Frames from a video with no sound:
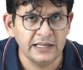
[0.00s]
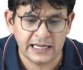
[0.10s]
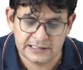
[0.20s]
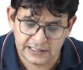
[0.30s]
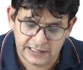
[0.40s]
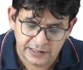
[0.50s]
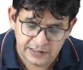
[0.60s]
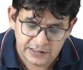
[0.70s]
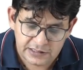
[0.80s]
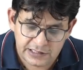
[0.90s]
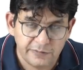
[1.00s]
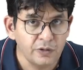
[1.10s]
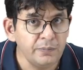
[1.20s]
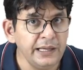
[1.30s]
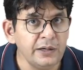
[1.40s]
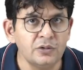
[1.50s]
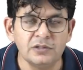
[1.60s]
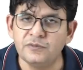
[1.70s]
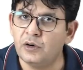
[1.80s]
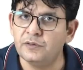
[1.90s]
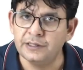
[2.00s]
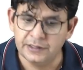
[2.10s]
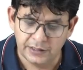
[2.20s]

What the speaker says: the cascade, C4B goes forward.